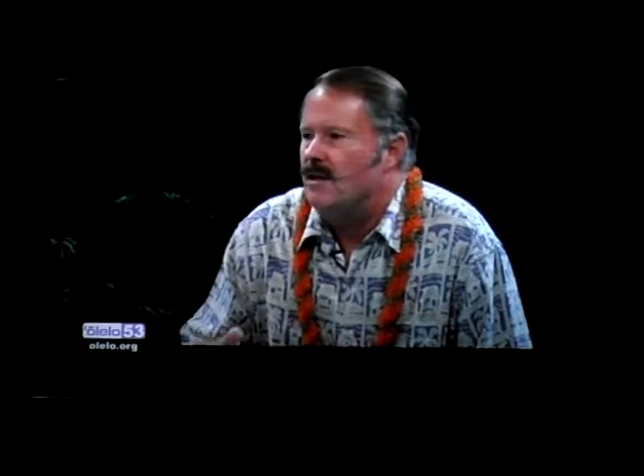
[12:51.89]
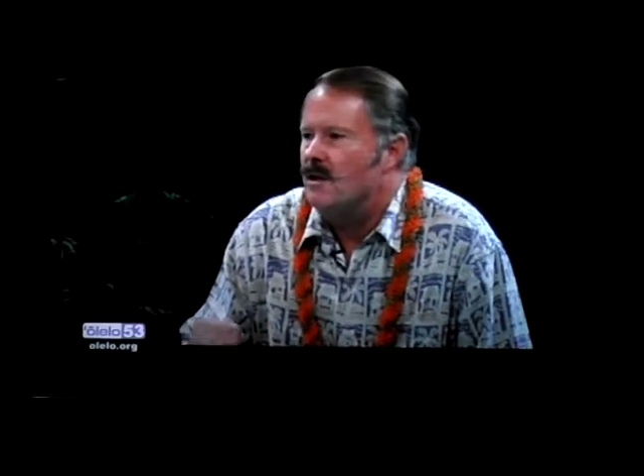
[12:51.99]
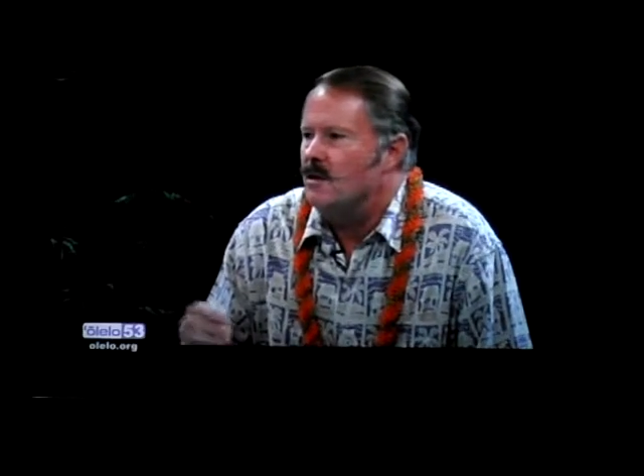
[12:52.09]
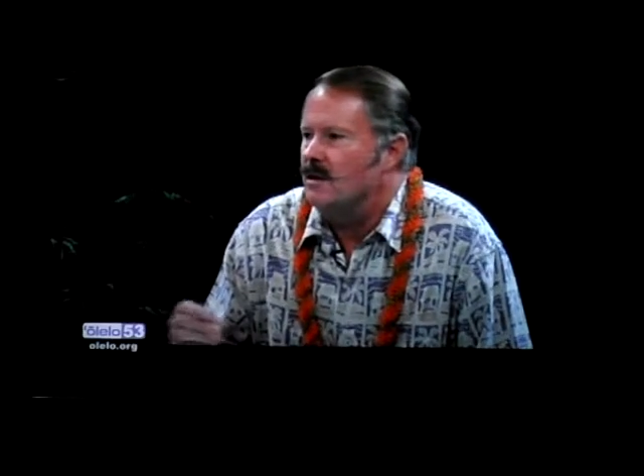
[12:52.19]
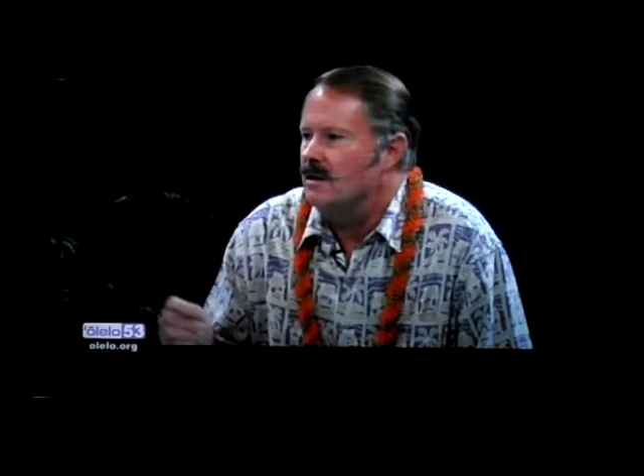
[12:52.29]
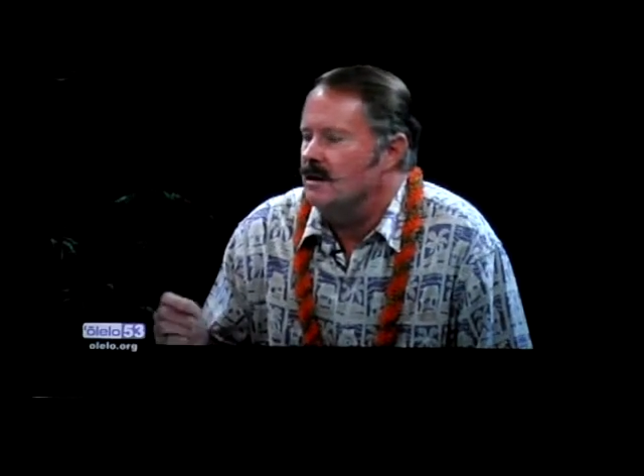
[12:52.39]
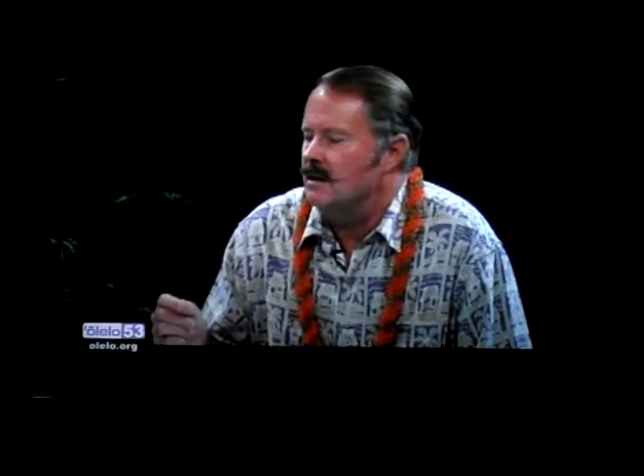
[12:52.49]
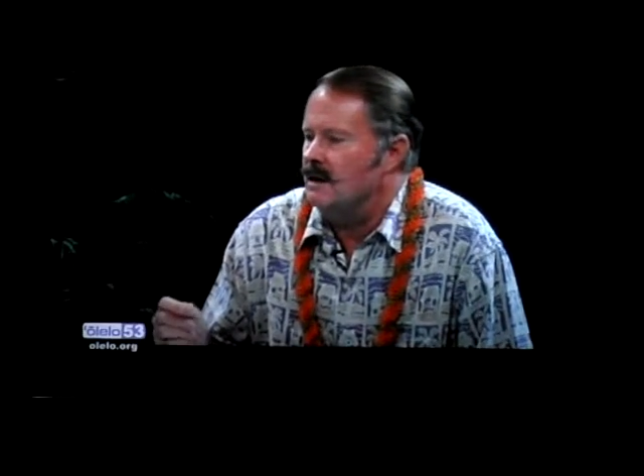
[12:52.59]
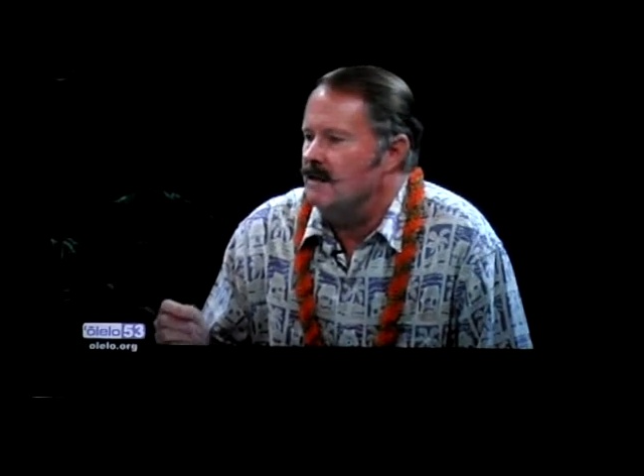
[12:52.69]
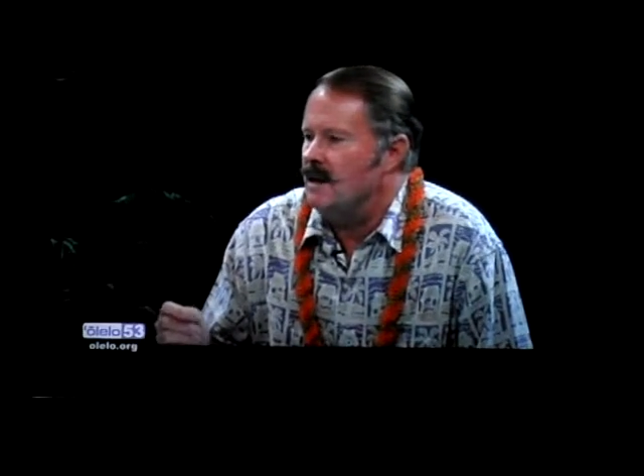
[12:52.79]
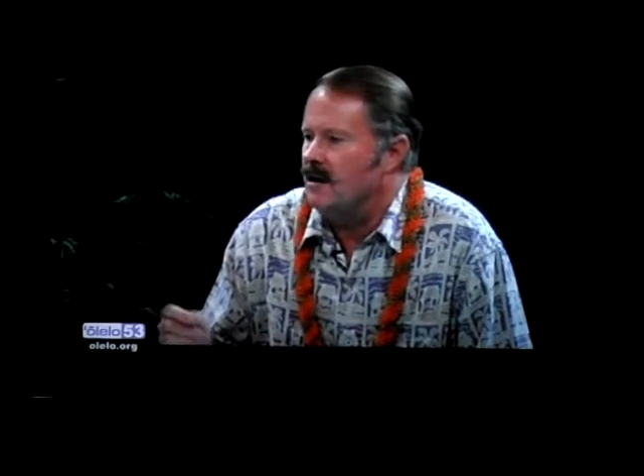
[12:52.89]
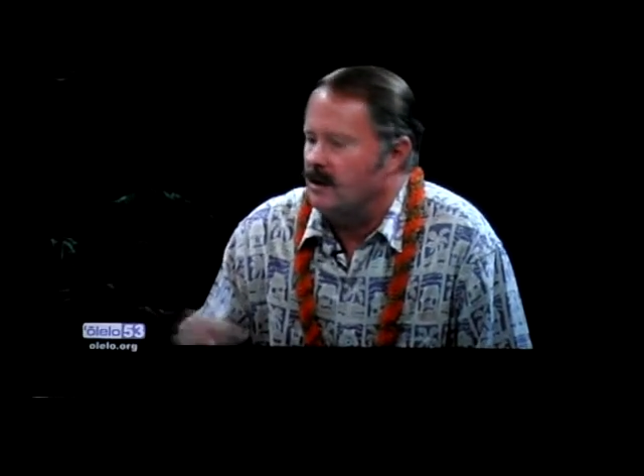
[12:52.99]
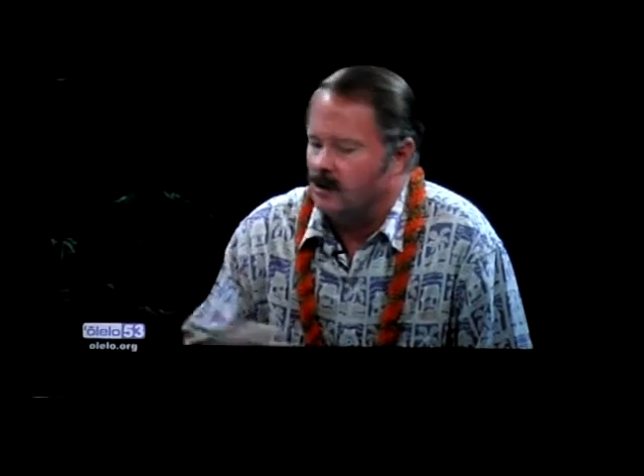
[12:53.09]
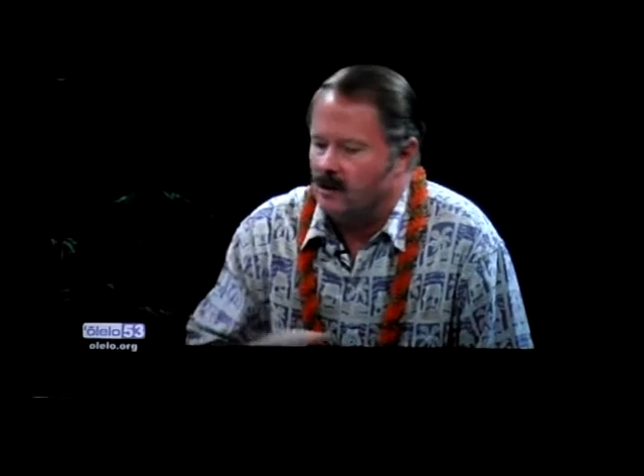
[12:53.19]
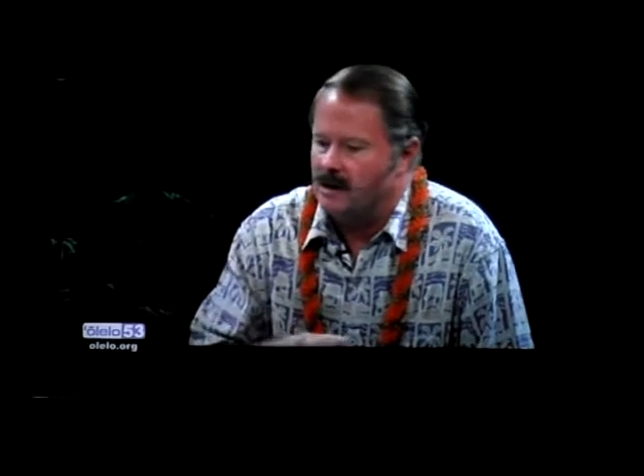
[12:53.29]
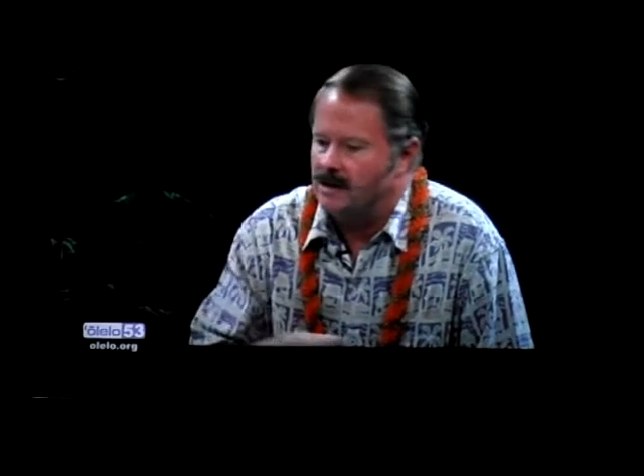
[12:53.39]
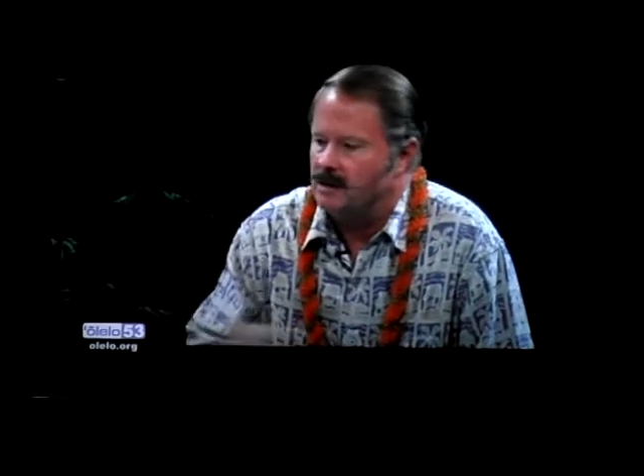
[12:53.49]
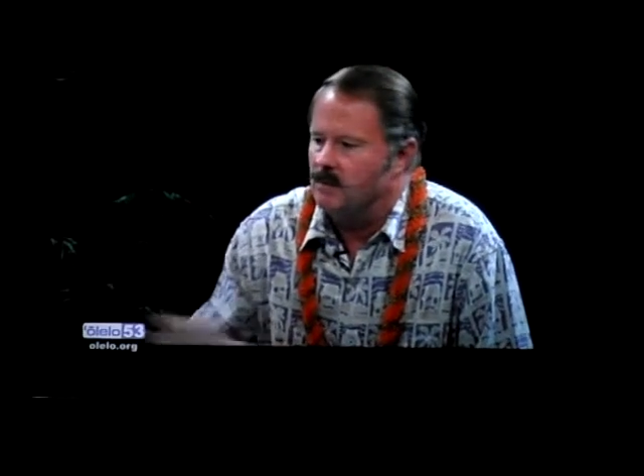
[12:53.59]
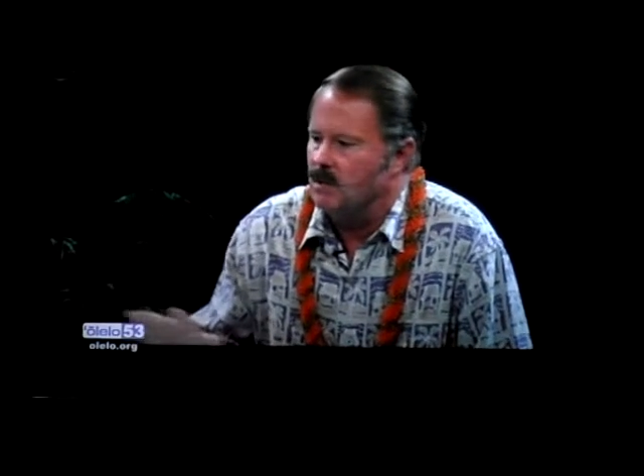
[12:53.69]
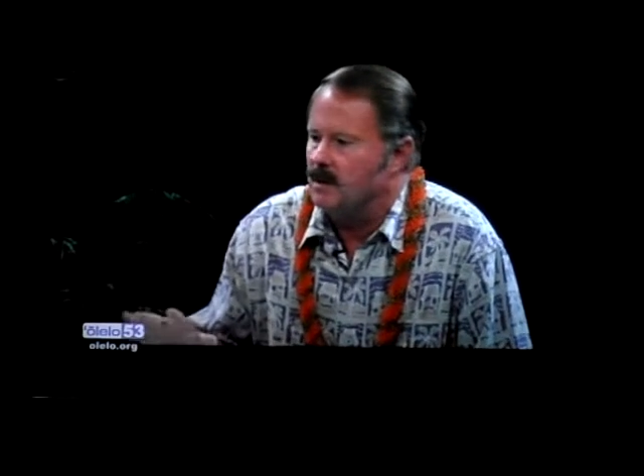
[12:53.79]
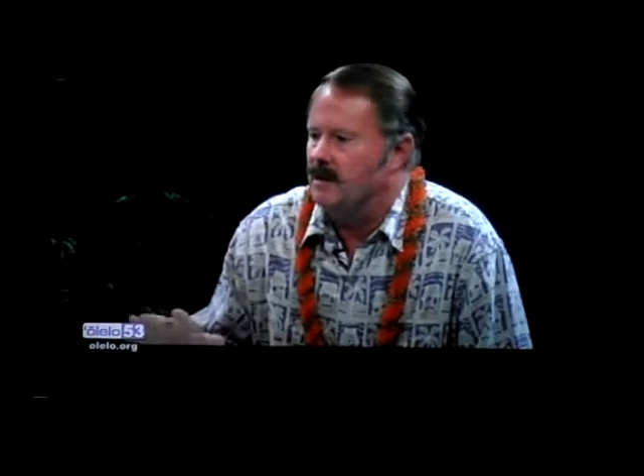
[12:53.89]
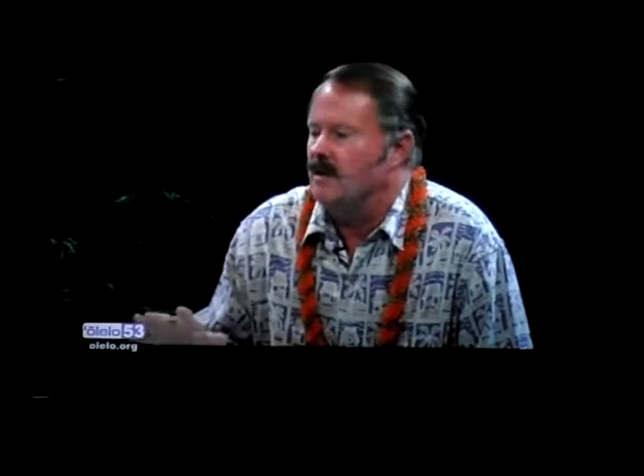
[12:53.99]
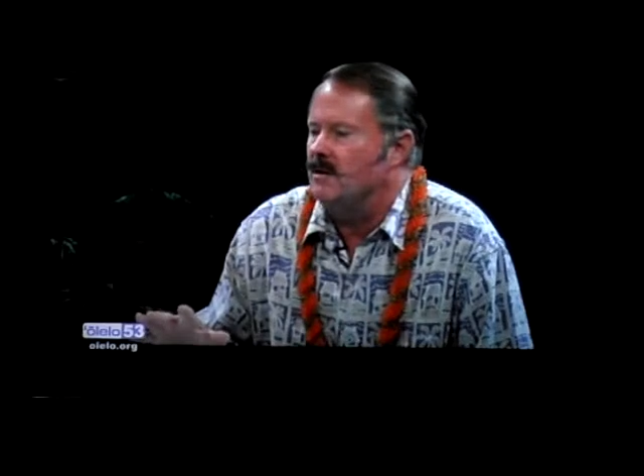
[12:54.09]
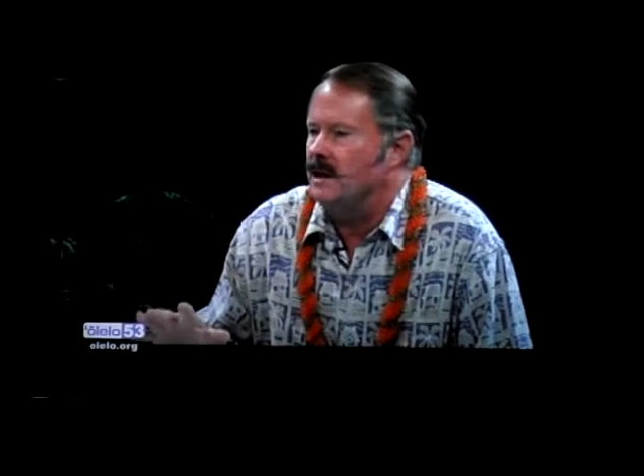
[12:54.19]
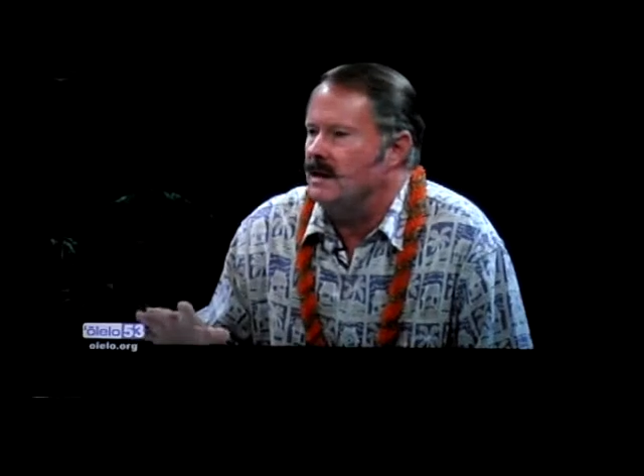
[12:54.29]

The only thing they found across the board in all